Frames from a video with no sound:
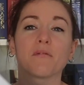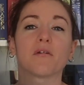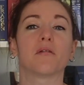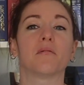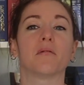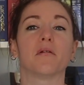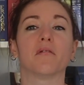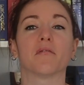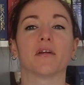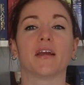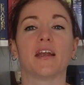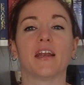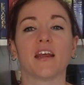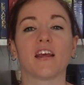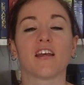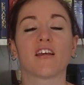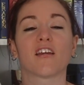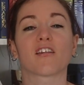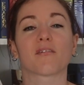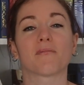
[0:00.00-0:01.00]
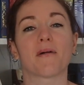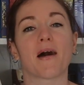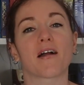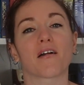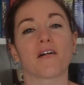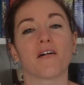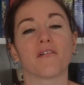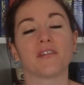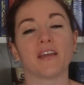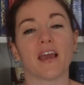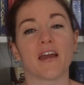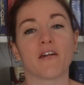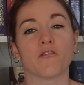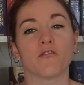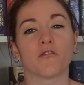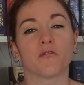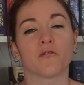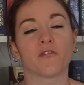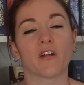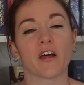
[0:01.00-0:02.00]
going to be reading Spark of the
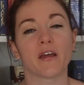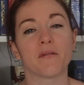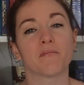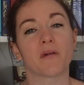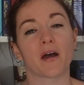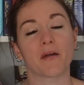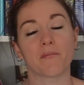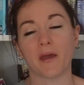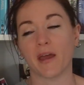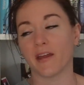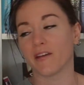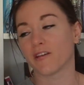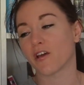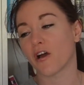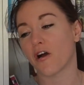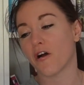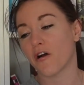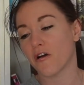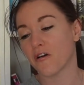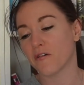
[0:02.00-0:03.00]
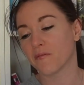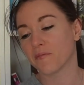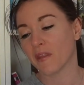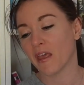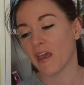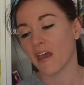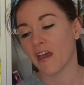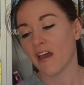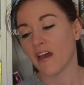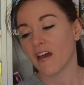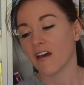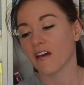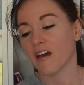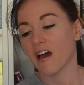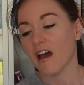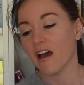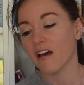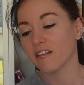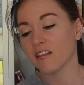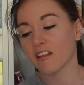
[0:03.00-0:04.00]
Ever Flame by Penn Cole.
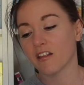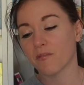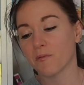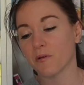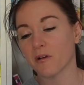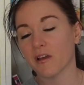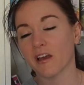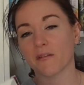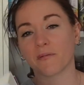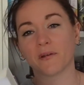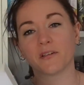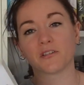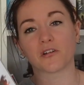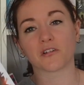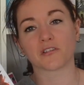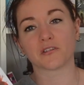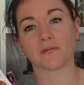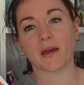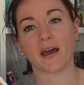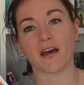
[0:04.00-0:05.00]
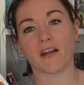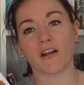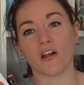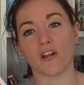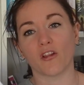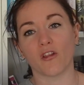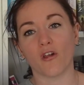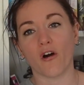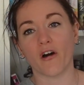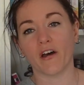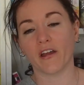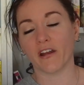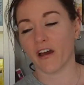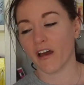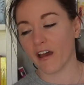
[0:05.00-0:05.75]
This book has been talked about a lot,